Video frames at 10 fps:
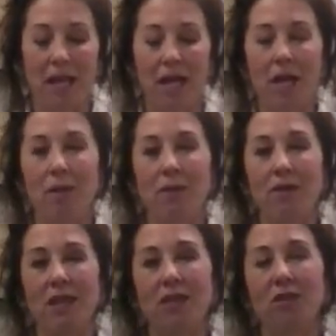
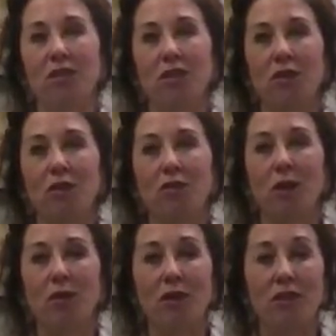And then you
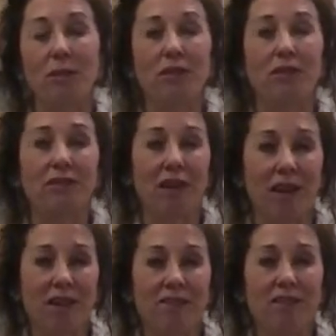might want to think about the
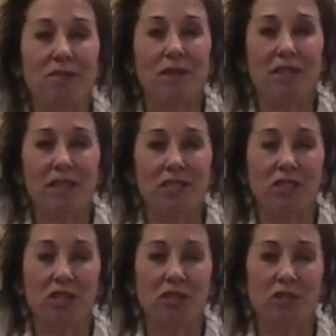size and amenities you're
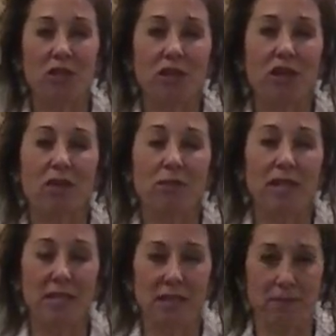looking for in
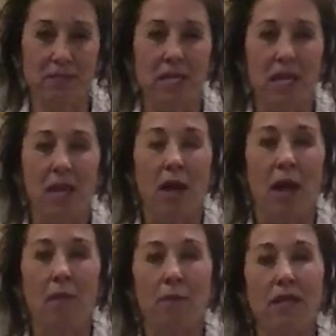condominiums.
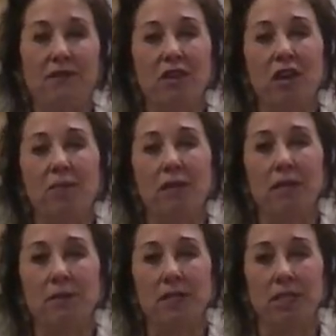Many of our
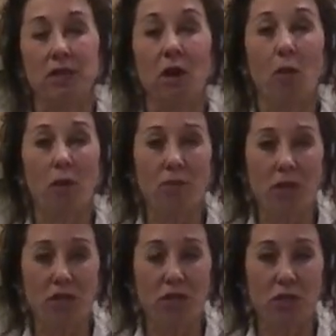condominiums here are one
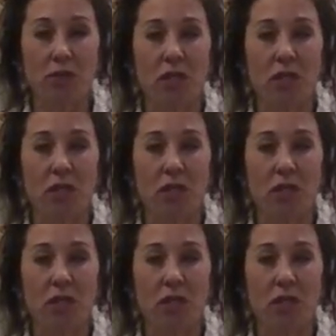bedroom.